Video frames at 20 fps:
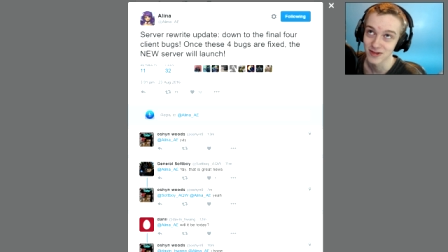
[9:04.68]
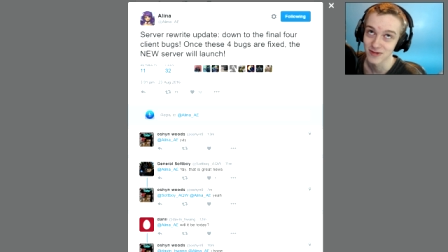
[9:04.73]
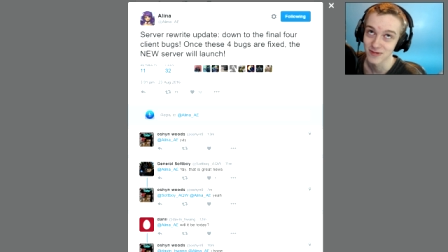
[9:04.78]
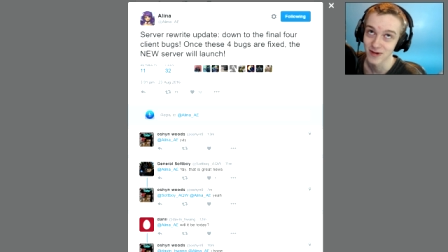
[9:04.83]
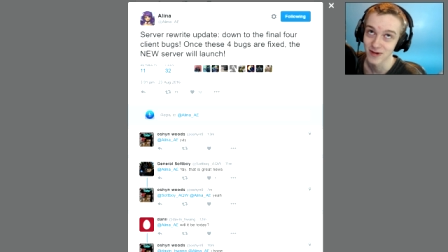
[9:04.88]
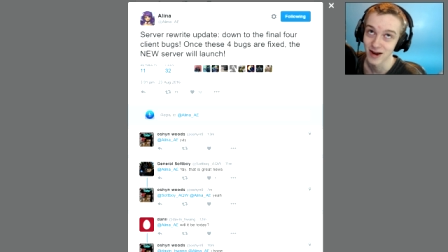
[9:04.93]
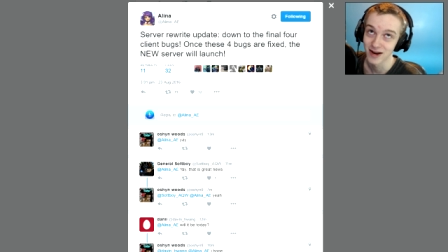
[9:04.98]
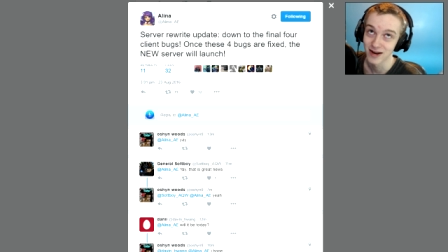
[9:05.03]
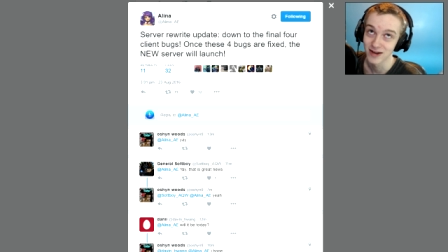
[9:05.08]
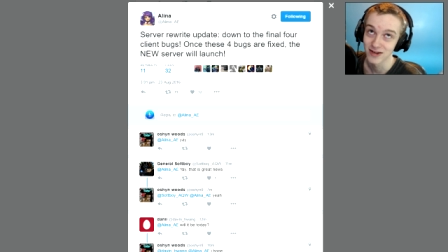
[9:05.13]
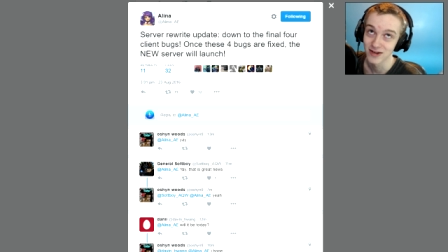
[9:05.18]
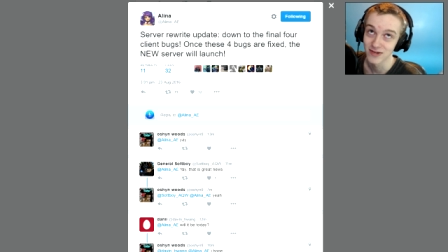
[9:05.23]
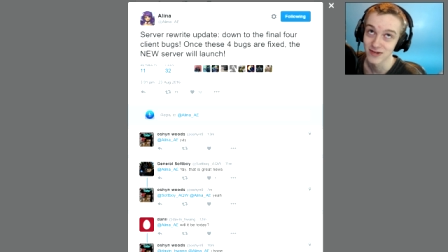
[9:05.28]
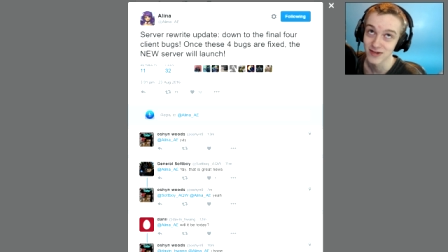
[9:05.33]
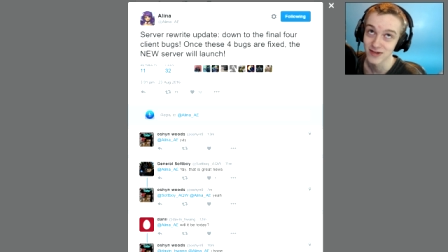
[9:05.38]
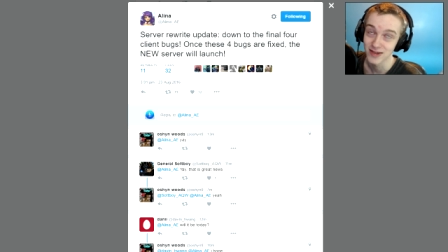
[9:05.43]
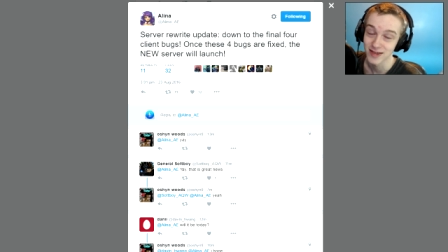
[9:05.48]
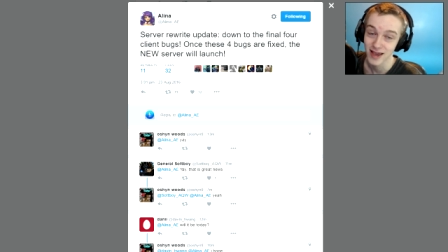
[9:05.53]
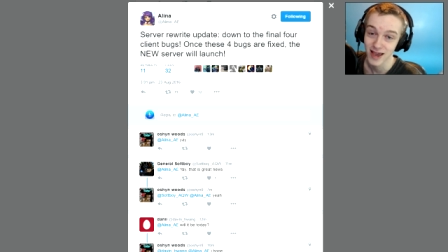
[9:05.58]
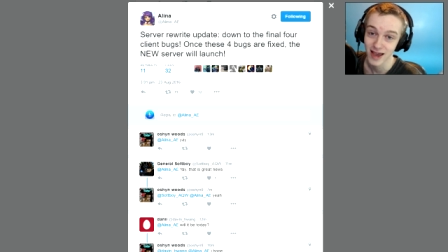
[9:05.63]
have ran into a
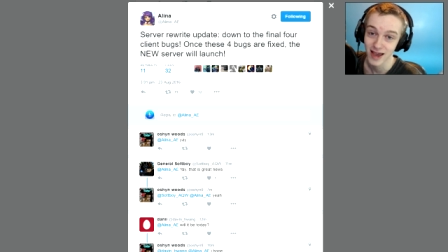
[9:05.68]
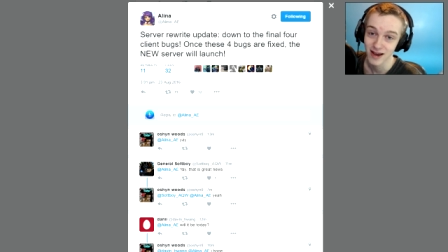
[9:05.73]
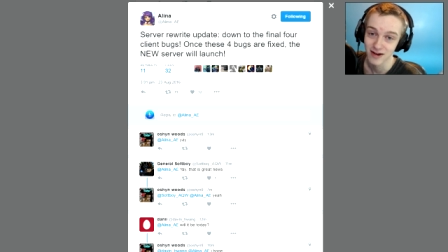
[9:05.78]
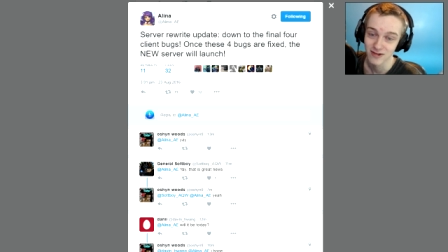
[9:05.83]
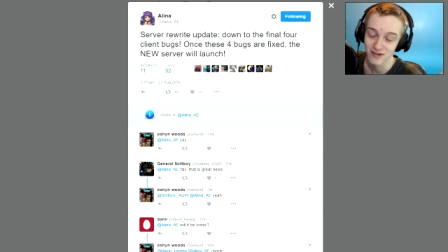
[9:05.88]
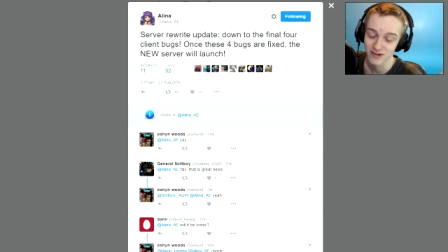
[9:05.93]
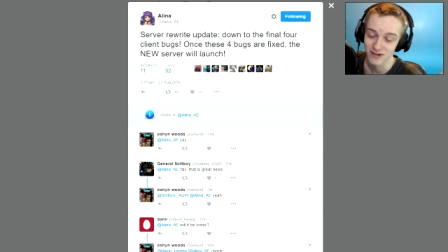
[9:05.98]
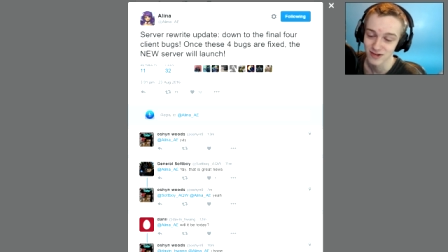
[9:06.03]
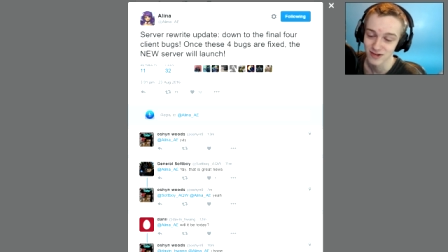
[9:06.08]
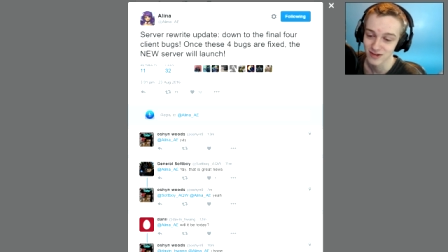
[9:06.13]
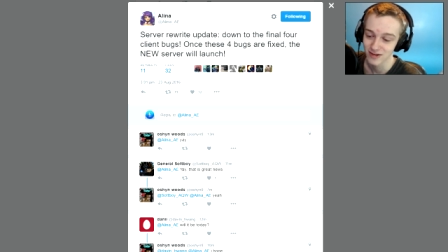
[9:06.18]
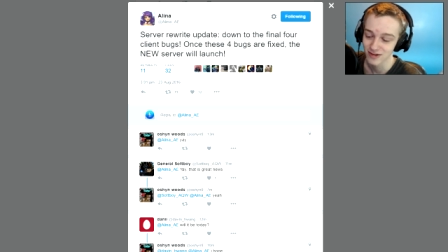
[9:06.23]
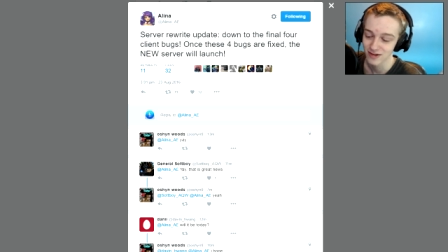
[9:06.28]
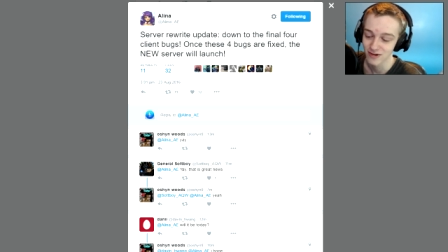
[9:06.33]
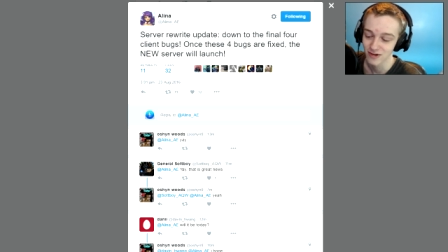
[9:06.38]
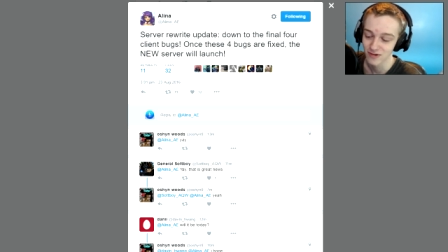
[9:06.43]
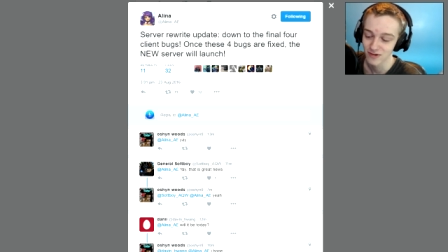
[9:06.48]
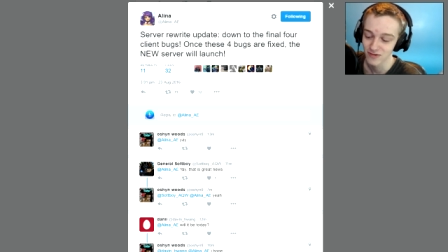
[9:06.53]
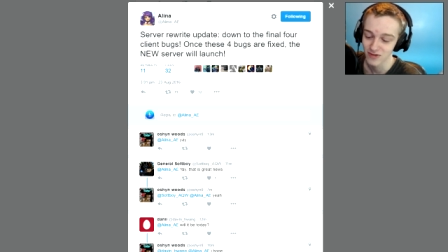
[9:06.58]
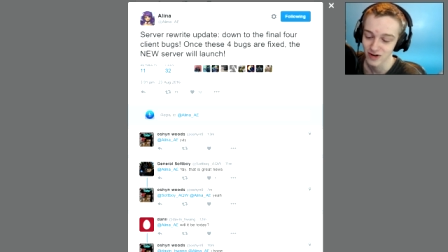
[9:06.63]
snag or just
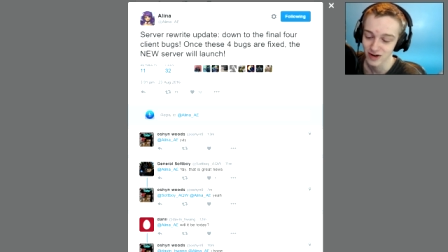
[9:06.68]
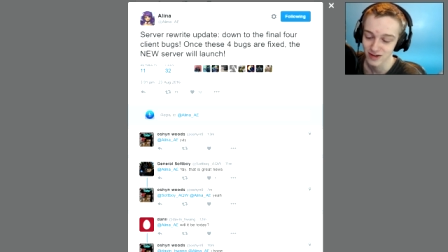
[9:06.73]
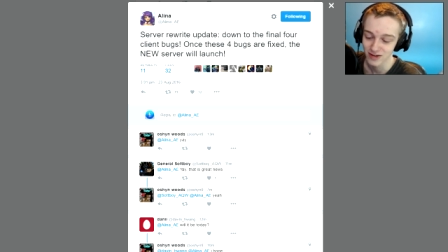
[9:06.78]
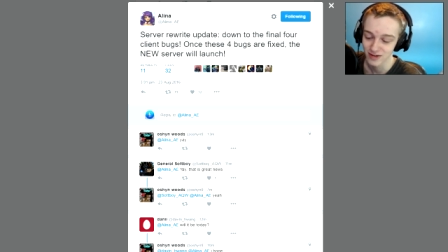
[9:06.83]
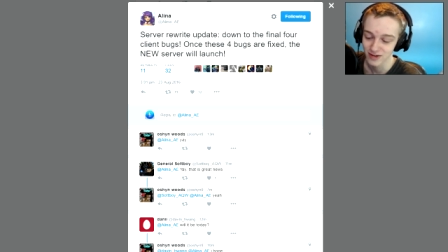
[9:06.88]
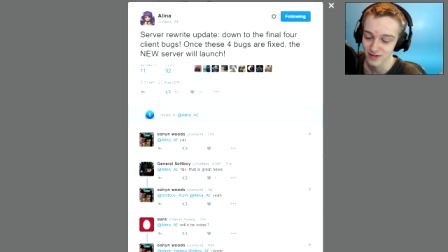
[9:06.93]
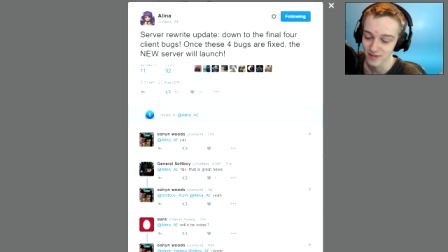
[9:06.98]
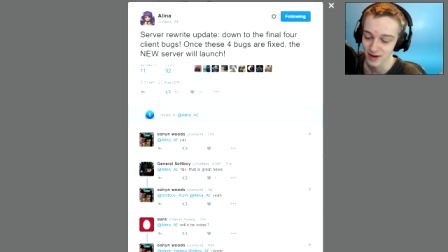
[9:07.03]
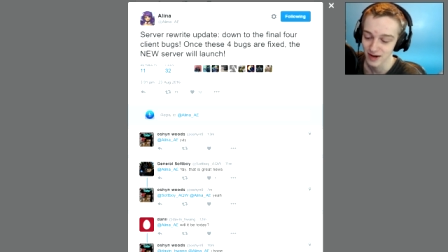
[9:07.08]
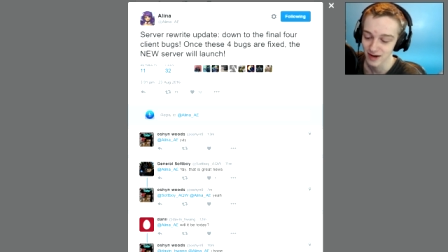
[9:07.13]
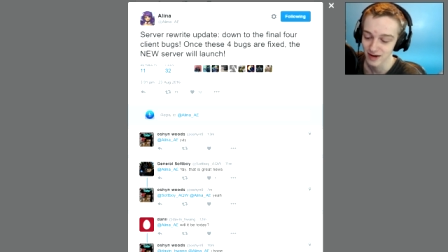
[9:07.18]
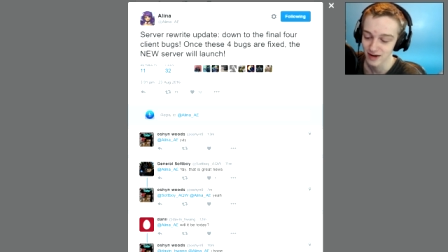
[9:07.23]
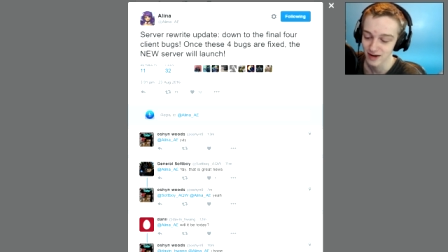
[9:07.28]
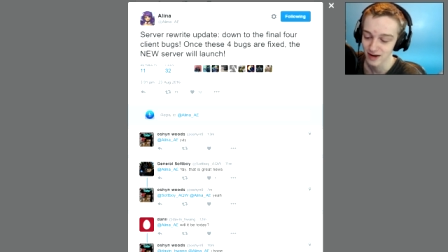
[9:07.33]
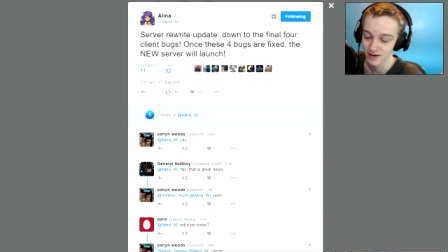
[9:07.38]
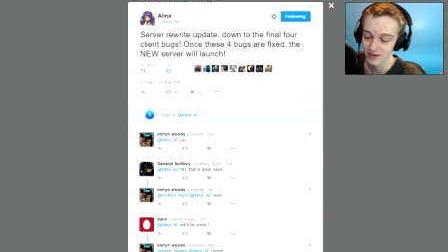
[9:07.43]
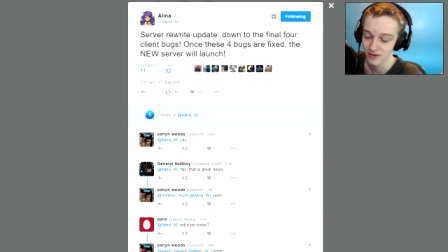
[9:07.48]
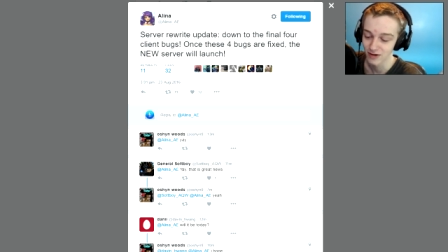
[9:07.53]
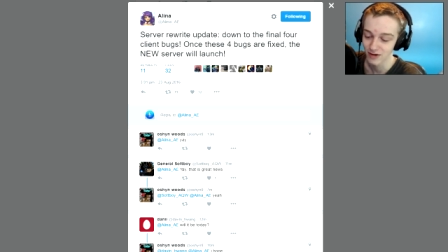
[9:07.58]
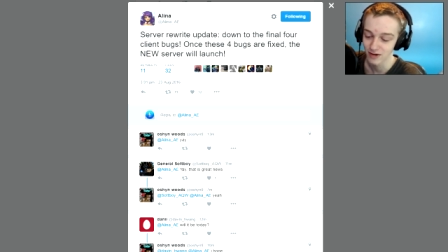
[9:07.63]
overestimated
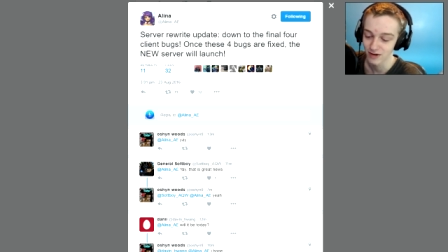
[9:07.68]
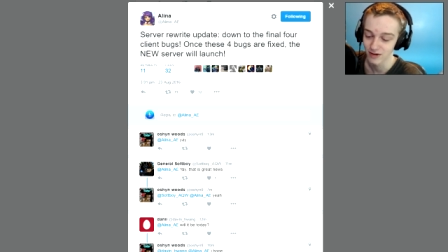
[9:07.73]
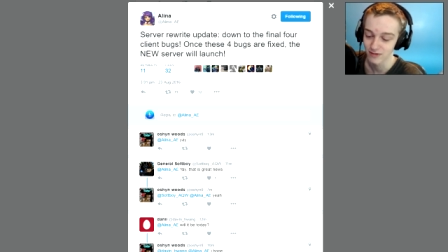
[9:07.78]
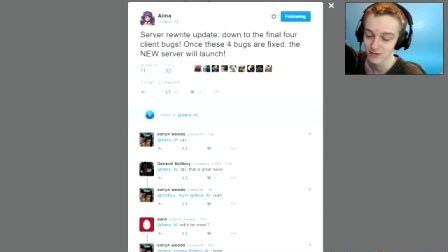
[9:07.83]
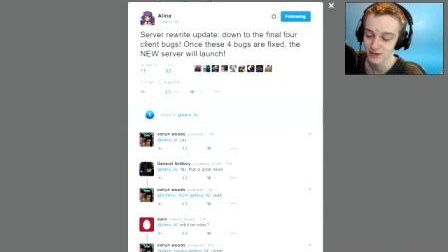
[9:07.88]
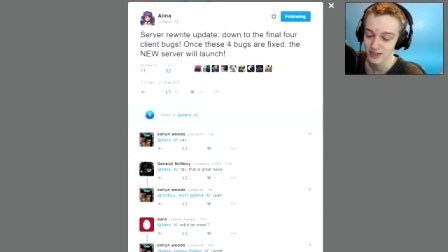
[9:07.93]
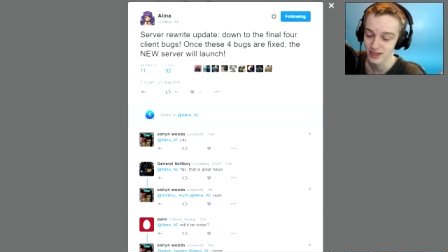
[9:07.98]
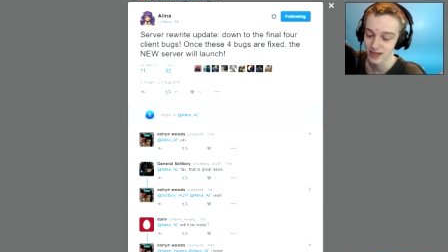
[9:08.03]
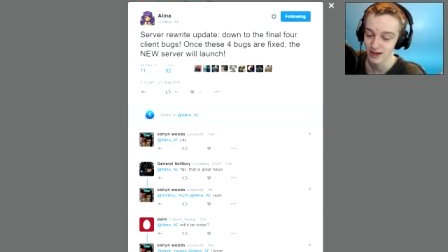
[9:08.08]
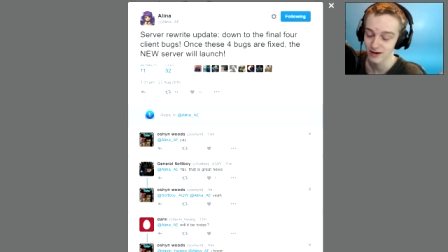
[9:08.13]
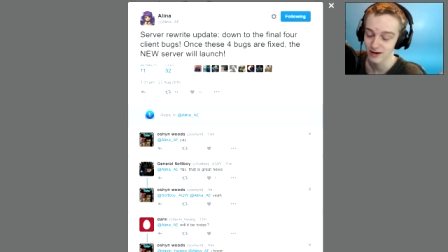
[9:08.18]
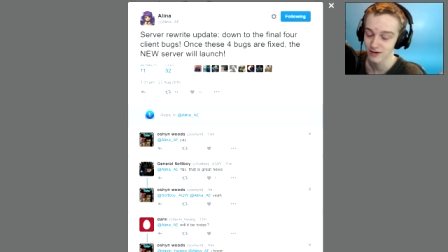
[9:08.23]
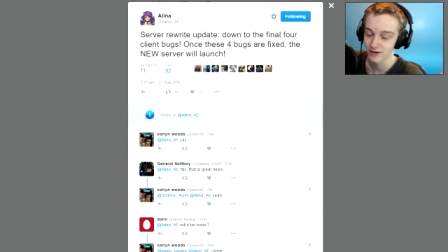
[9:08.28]
how long it would take,